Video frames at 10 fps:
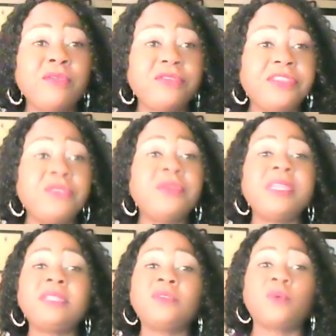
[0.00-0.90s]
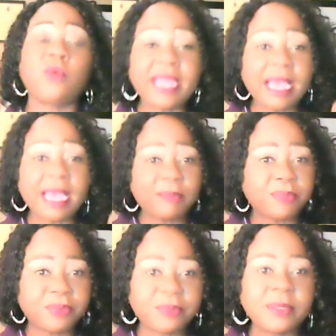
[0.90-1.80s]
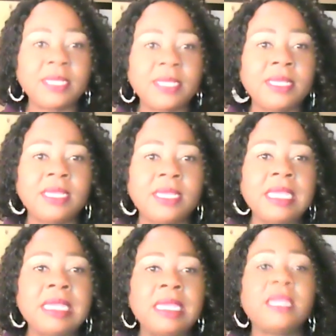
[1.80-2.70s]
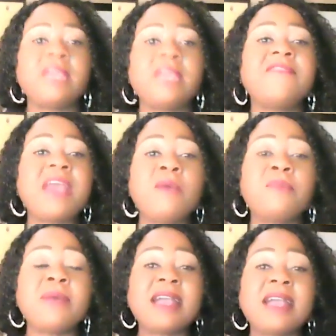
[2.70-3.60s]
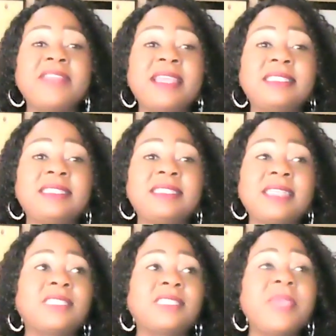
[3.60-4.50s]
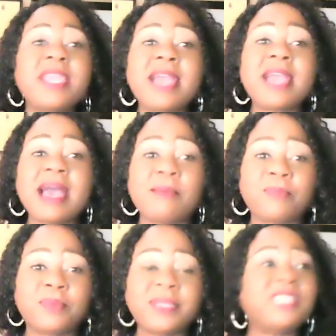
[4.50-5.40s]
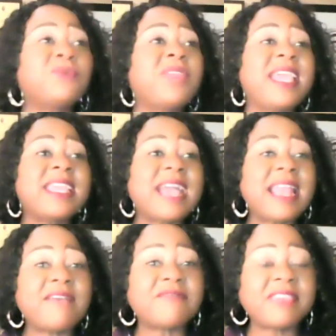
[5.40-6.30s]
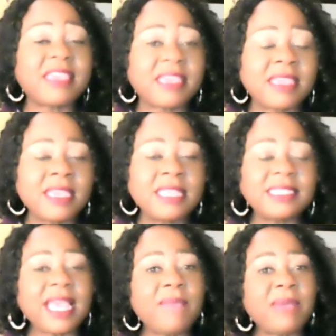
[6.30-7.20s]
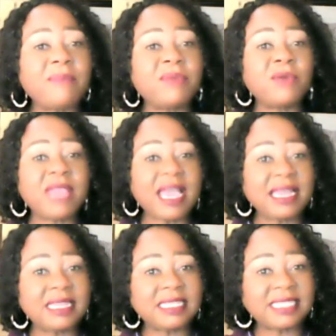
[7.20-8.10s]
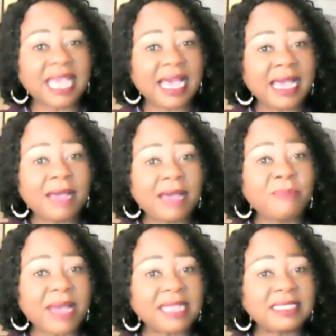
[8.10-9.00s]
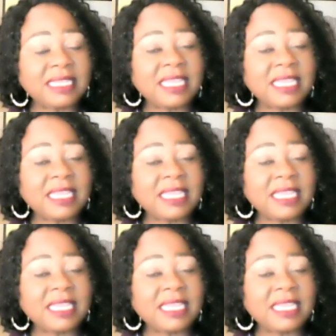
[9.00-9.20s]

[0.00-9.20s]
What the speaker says: you need to wake up. If you are Kubanga Fidechtika, speak up. Tetimula ikarafye, cyber biuya Lisa, but